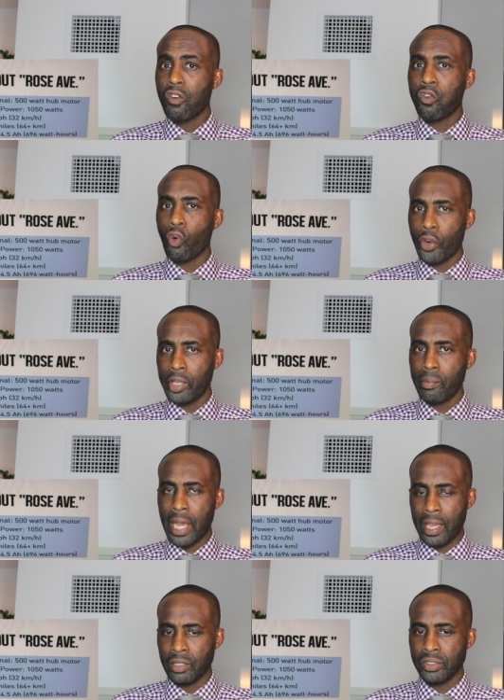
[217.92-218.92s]
40
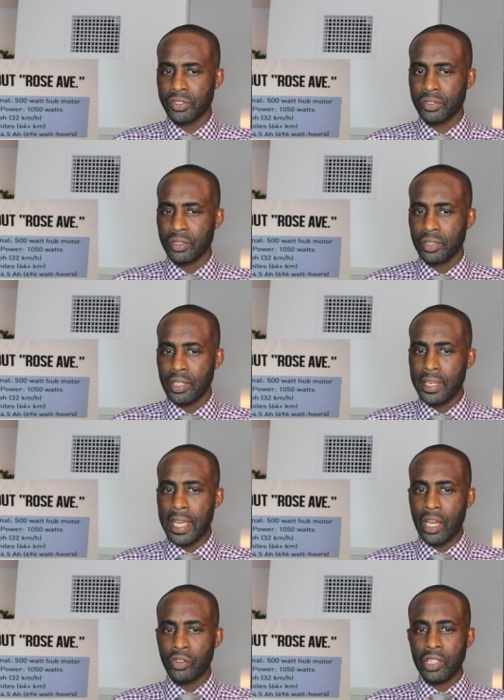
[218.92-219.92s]
miles.
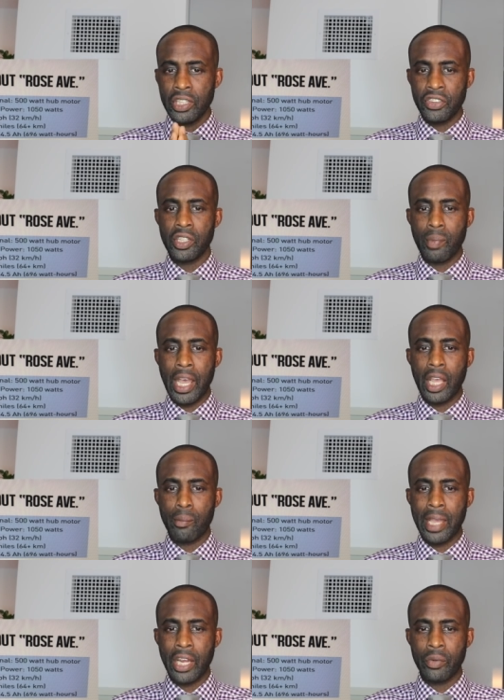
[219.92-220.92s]
Now, the lithium
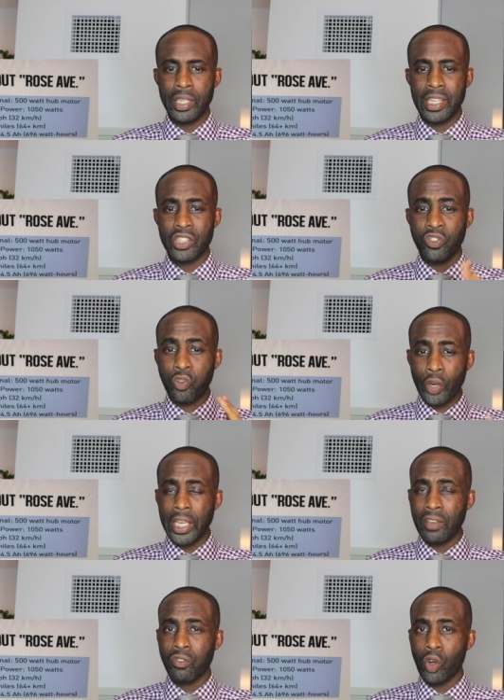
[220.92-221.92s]
ion battery is
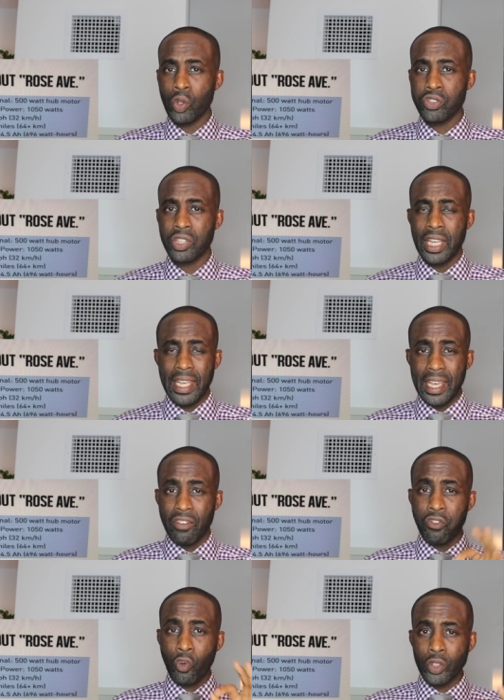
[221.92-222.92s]
48 volts,
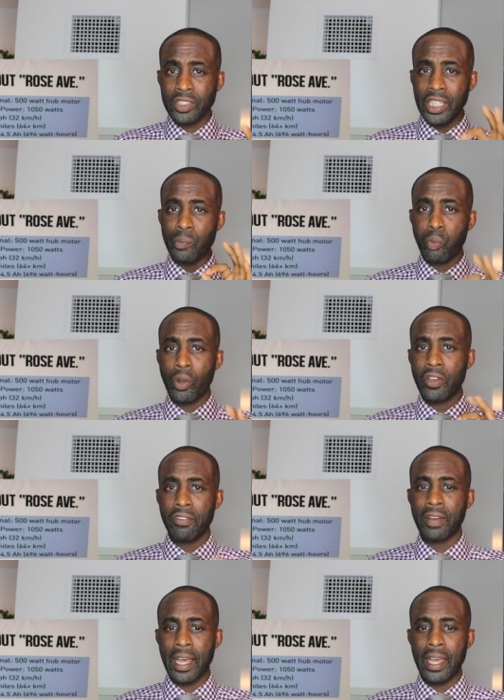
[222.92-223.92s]

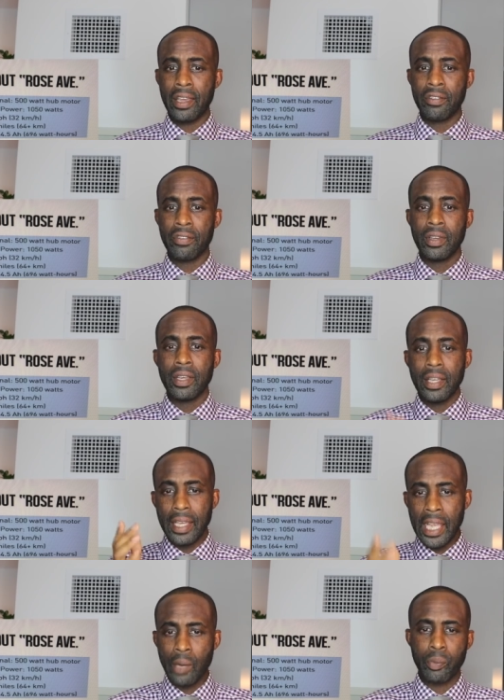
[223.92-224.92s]
14.5
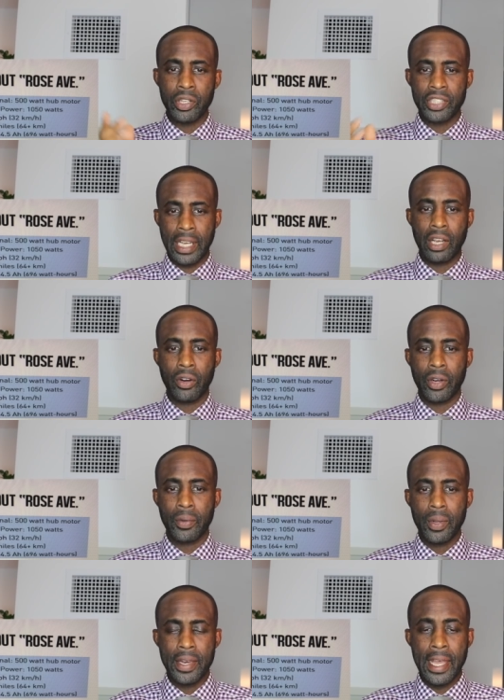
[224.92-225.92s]
amperage
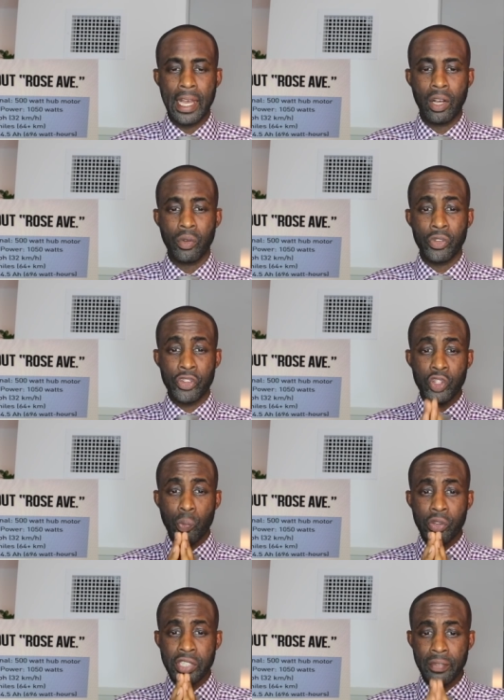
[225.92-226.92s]
hour. Now, the
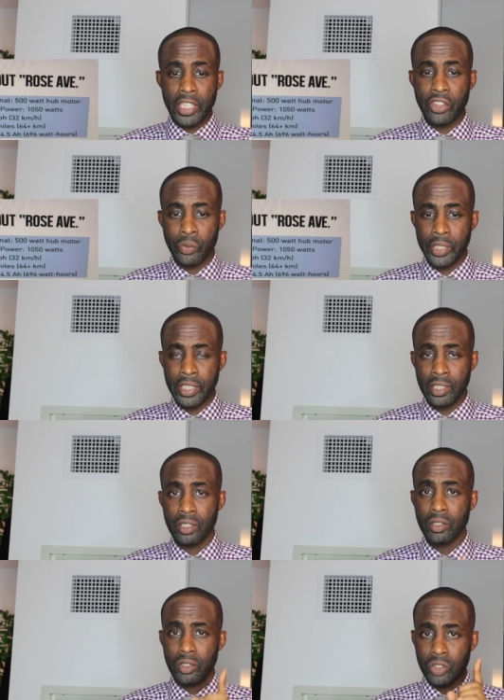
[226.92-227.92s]
Super 73
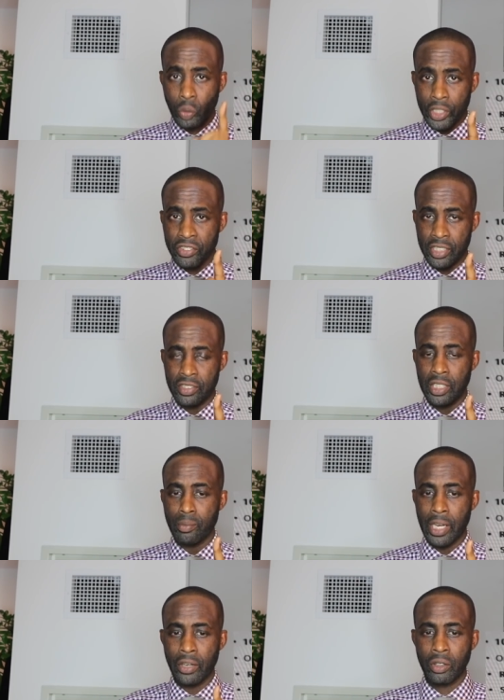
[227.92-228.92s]
2016
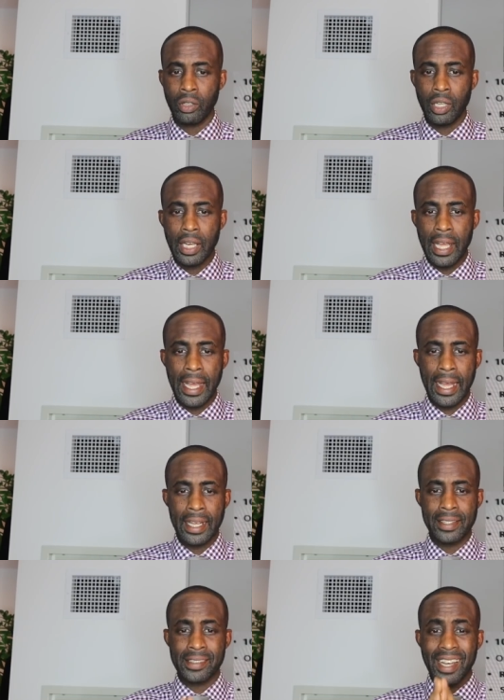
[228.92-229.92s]
model
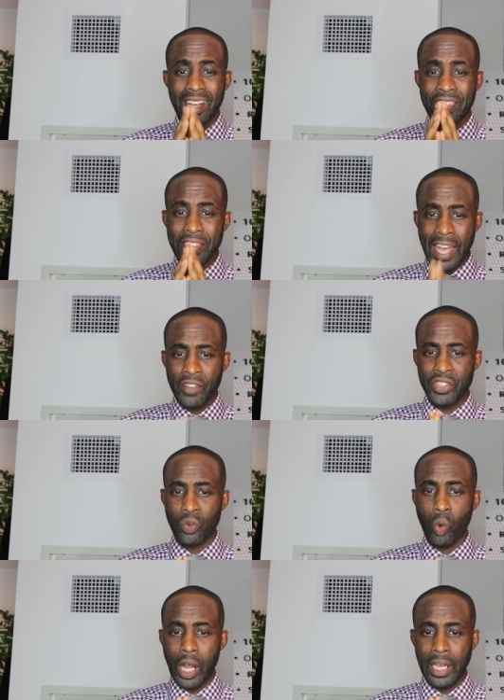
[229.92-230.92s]
has
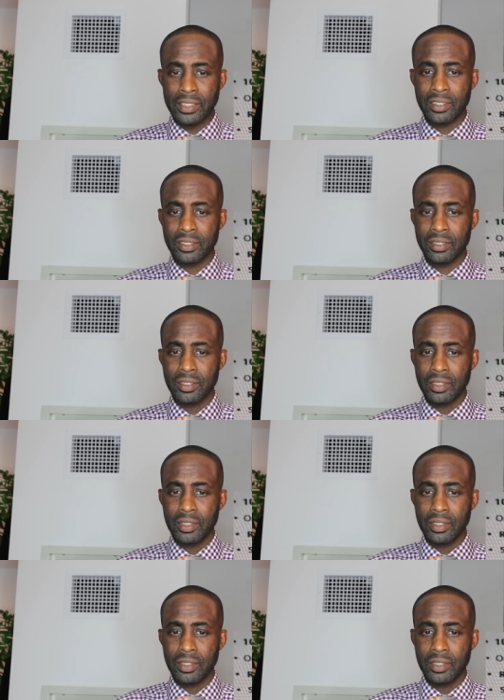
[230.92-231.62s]
1,000 watts